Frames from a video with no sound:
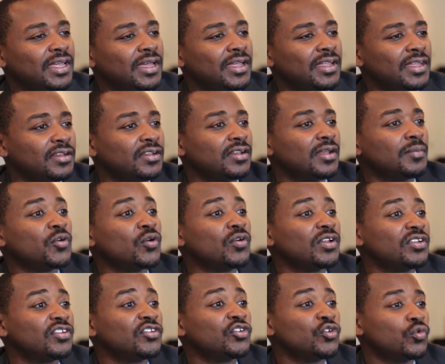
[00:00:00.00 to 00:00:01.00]
I, I ended up
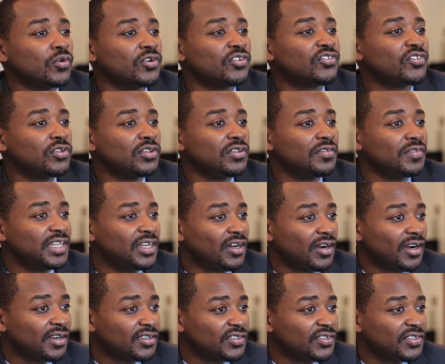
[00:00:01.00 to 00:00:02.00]
going to New World School of the
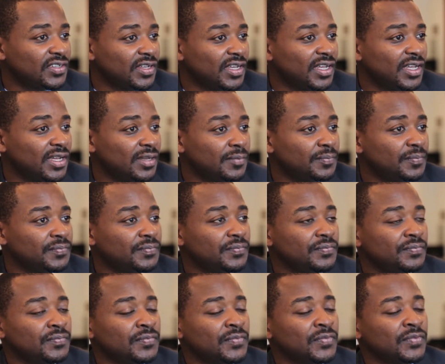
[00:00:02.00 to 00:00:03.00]
Arts, uh,
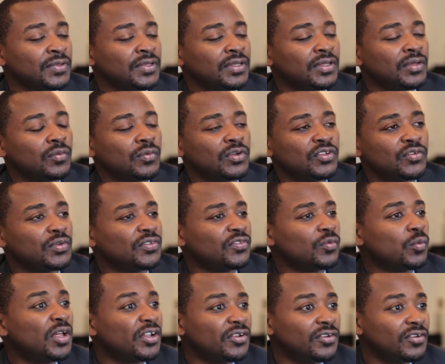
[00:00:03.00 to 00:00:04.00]
which
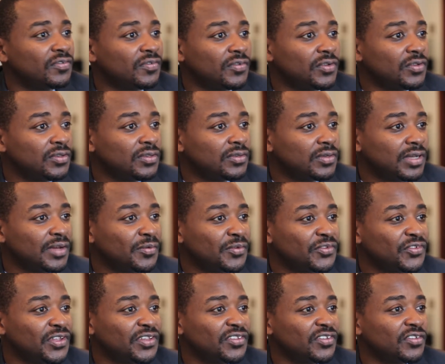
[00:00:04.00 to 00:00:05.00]
was wonderful. I
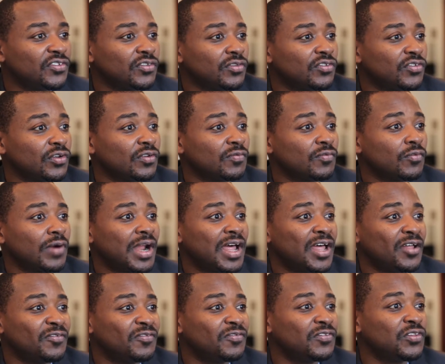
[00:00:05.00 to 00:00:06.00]
was on this sort of
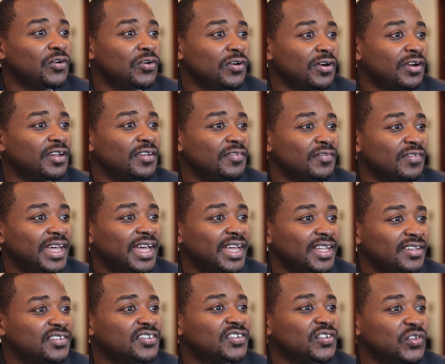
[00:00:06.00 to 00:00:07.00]
ground floor of
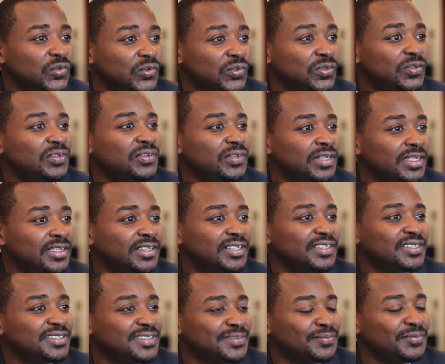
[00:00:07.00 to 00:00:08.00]
that school in
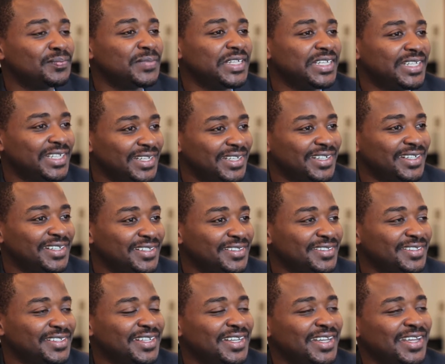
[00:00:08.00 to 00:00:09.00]
its
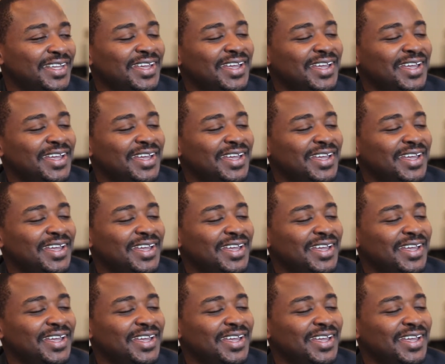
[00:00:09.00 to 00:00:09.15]
beginnings.